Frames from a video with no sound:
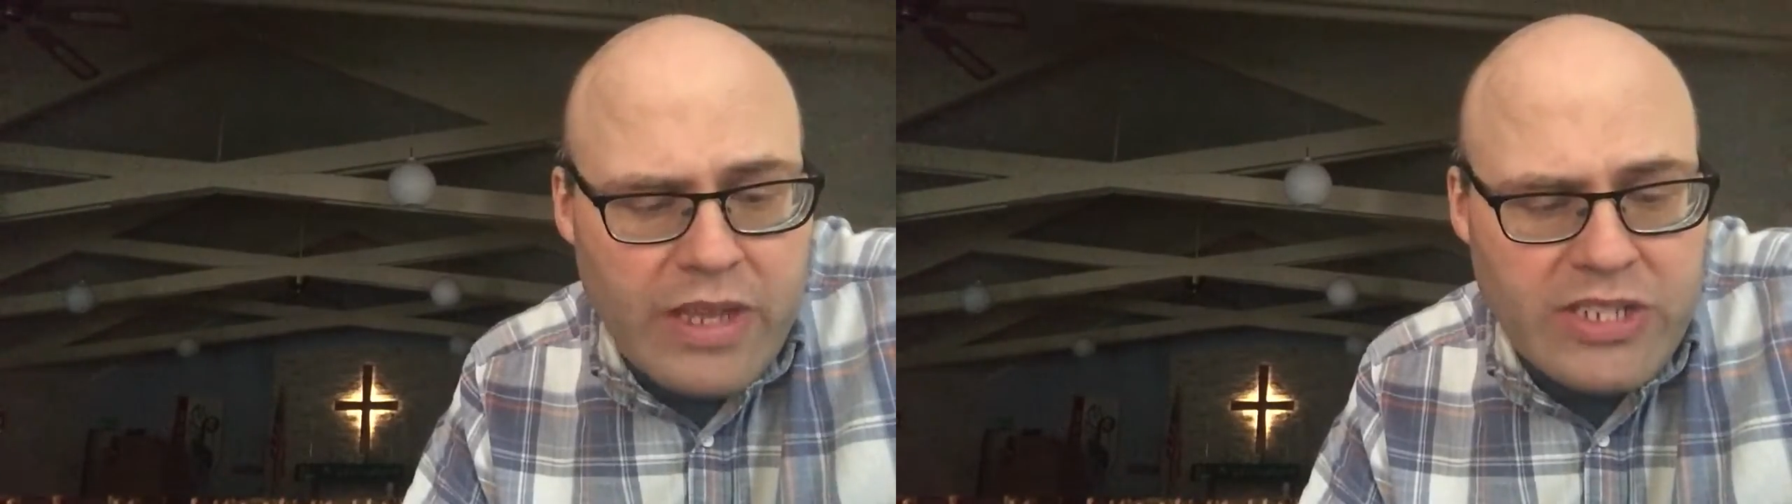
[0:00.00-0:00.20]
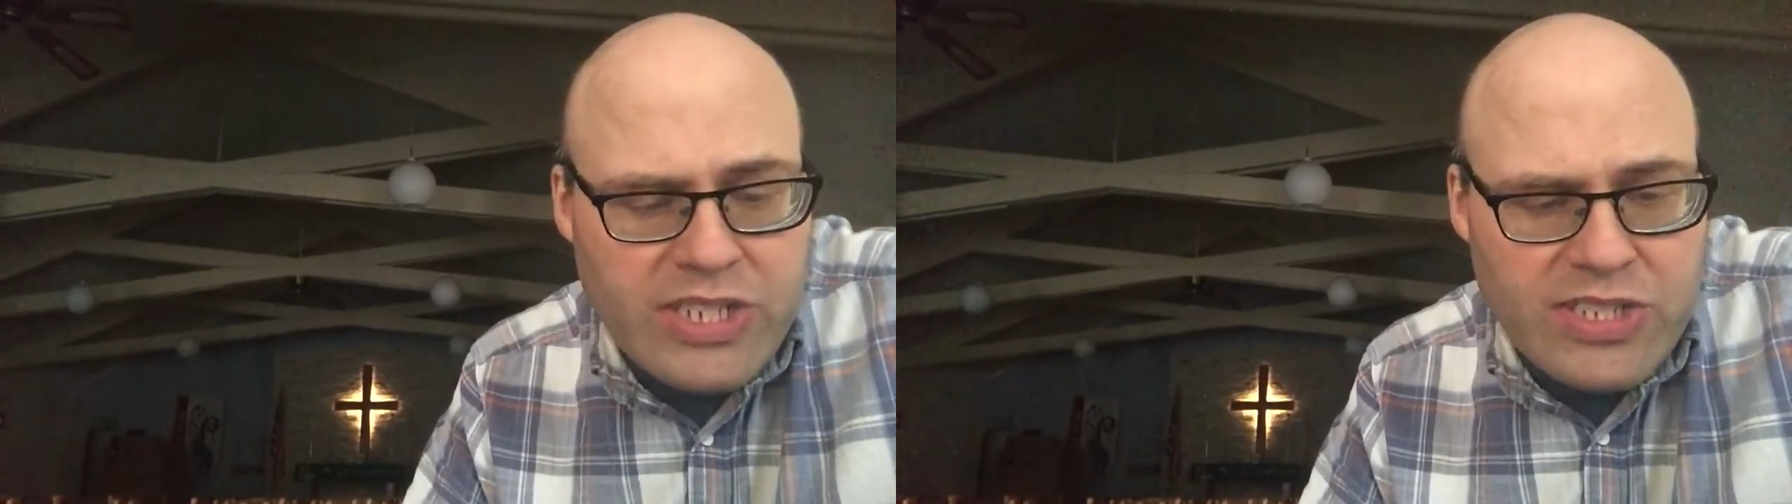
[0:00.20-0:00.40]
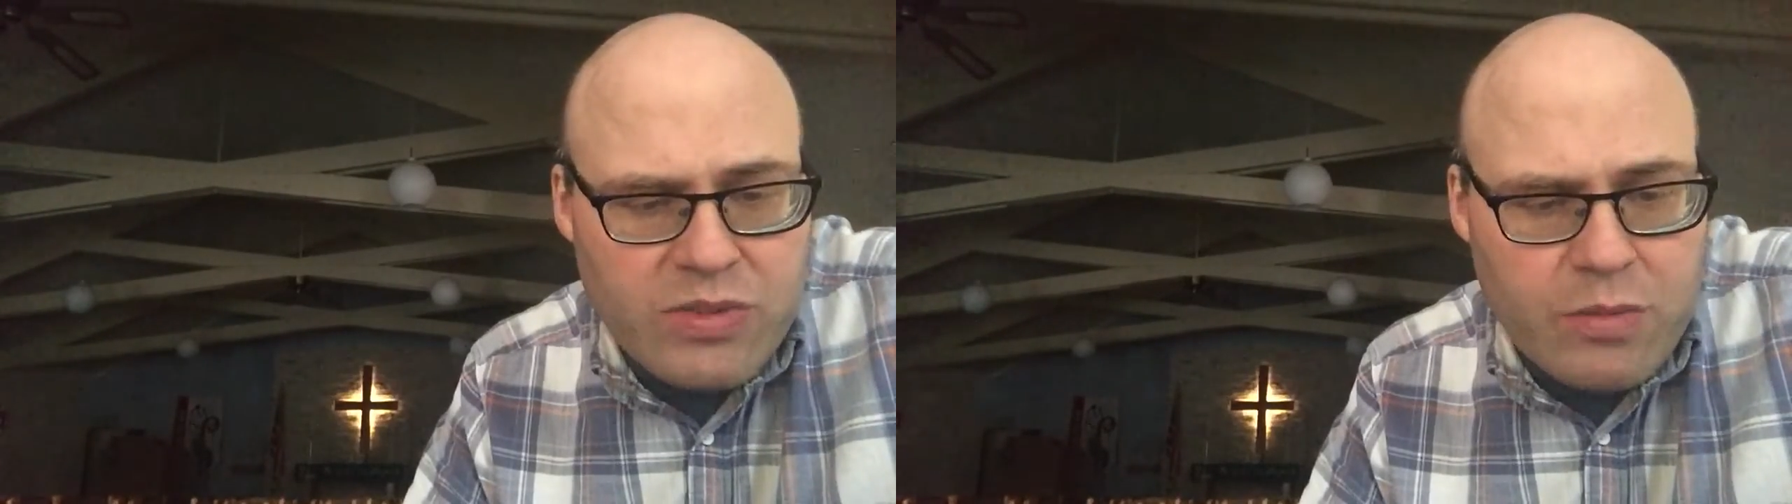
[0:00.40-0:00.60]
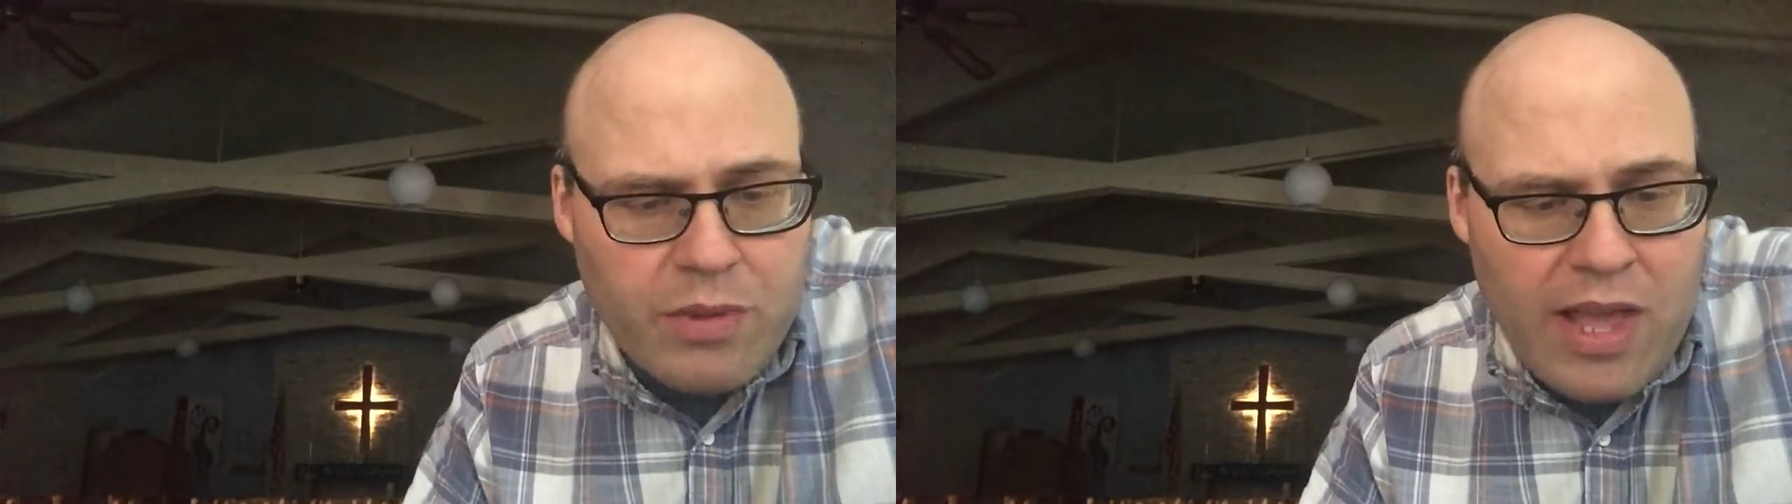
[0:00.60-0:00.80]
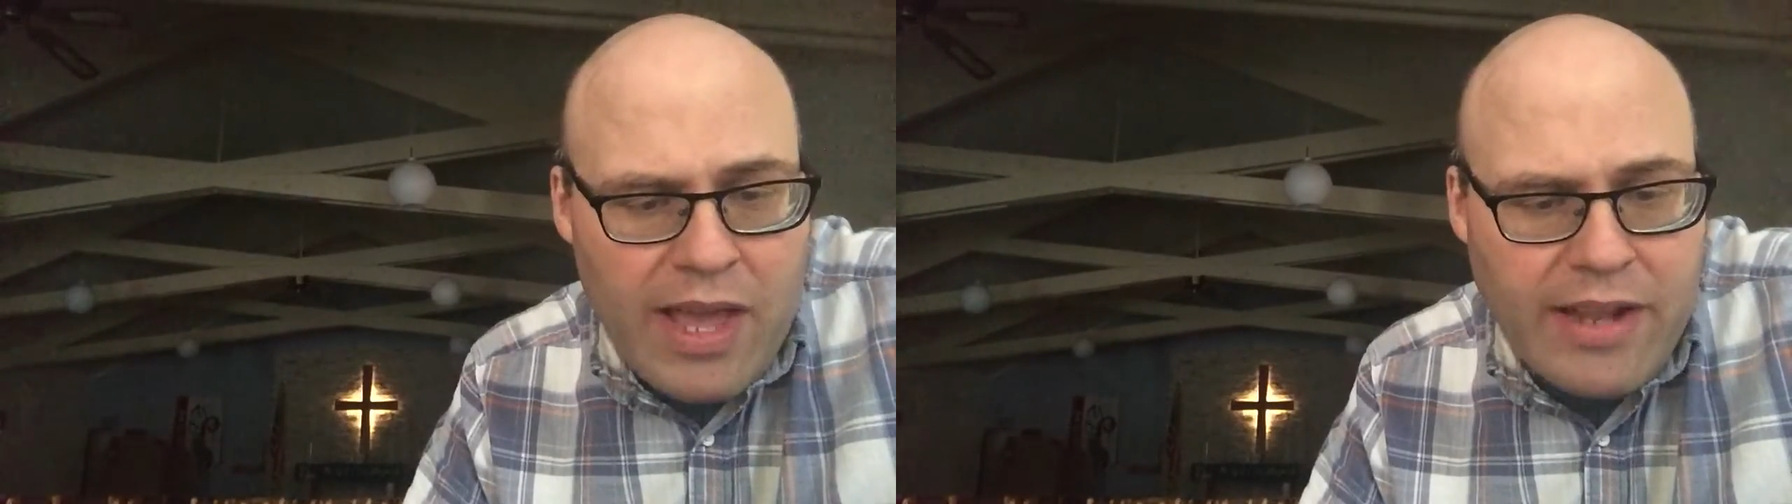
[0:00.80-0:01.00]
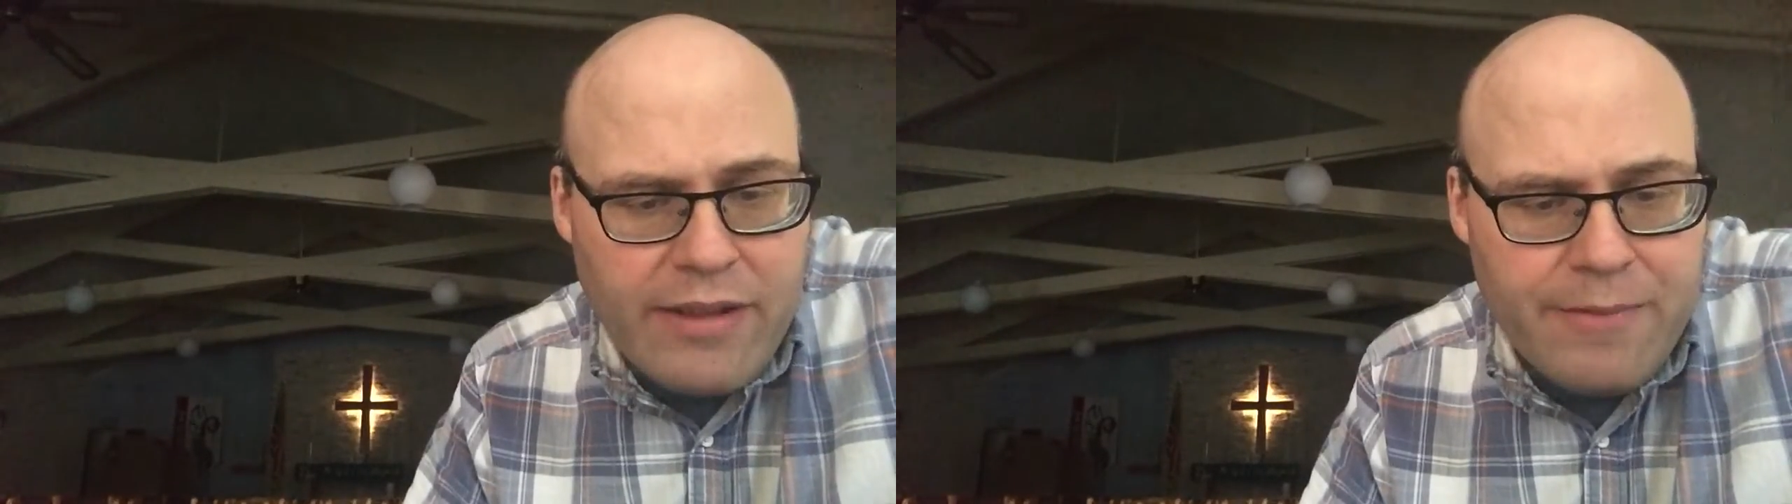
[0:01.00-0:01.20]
Jesus replied,